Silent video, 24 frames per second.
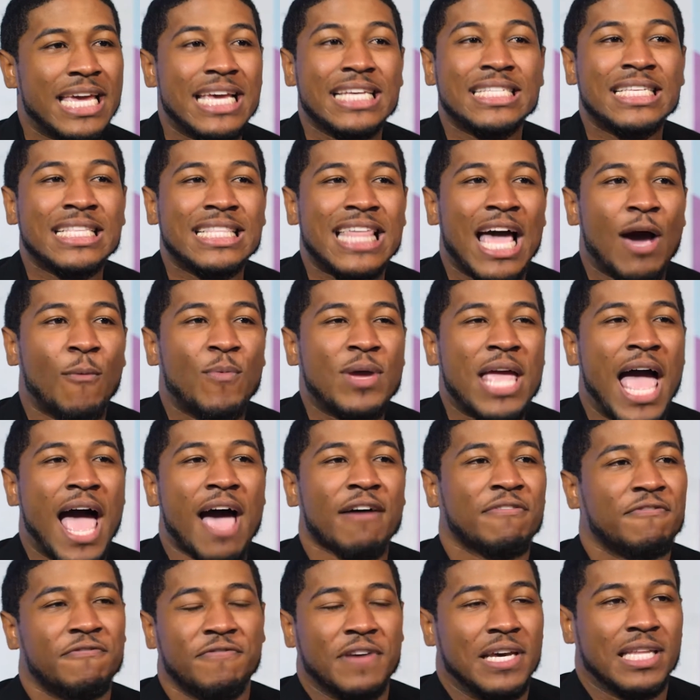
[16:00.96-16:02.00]
isn't that we have
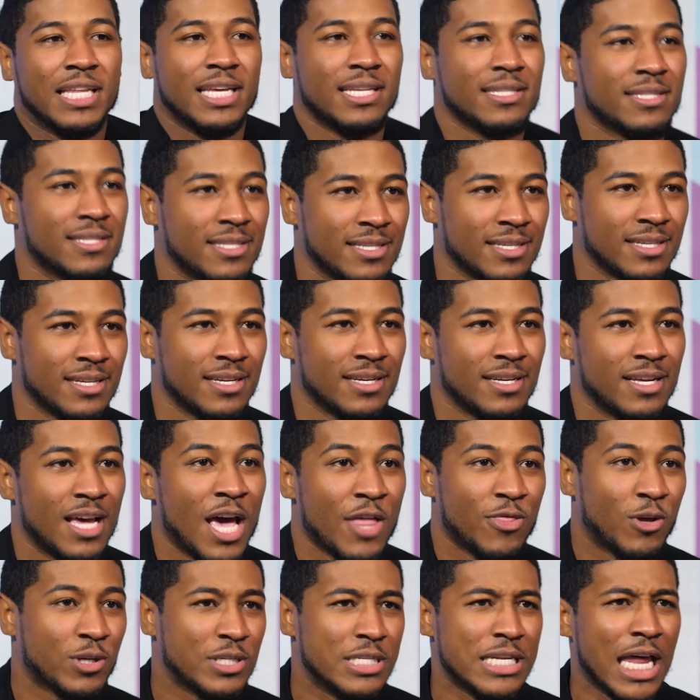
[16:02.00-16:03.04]
feelings.
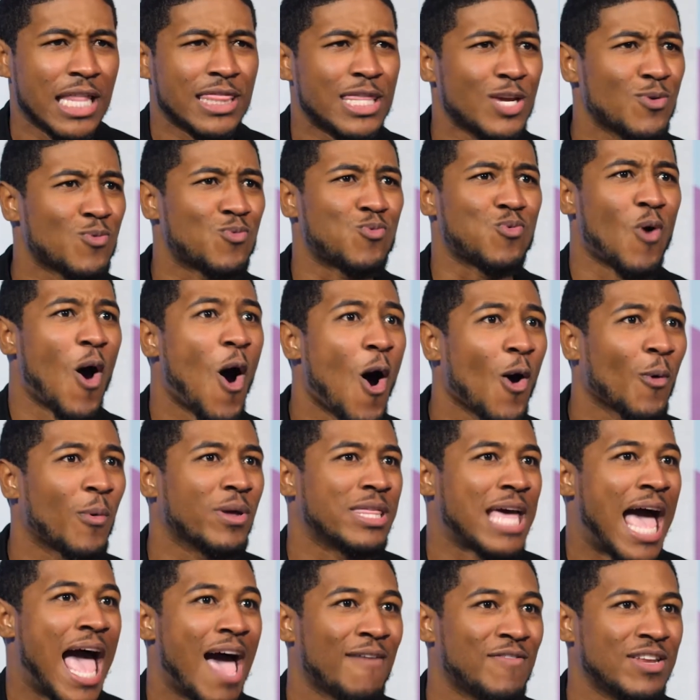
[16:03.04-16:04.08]
There's nothing wrong with
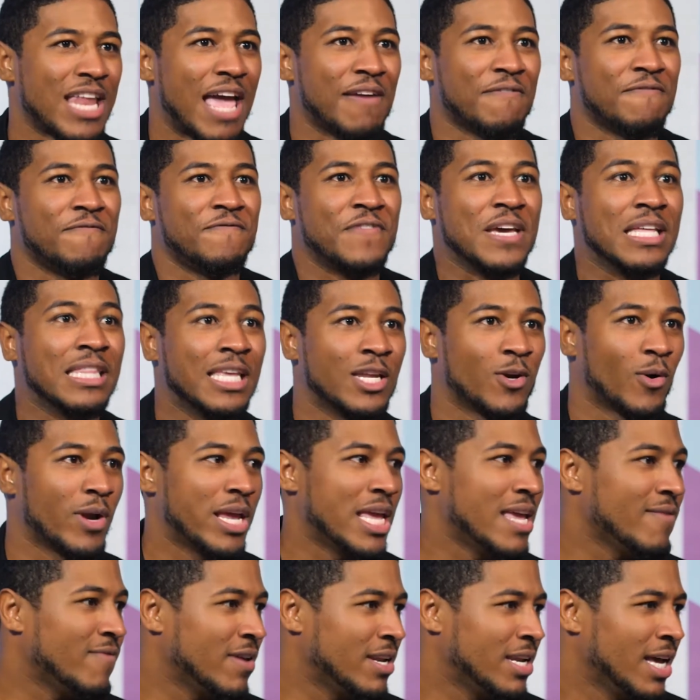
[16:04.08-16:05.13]
having a feeling or
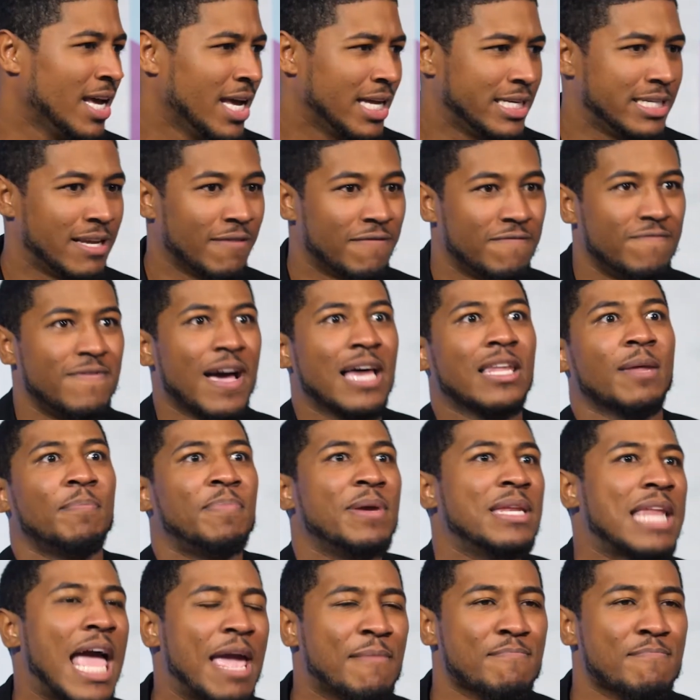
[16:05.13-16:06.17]
even developing a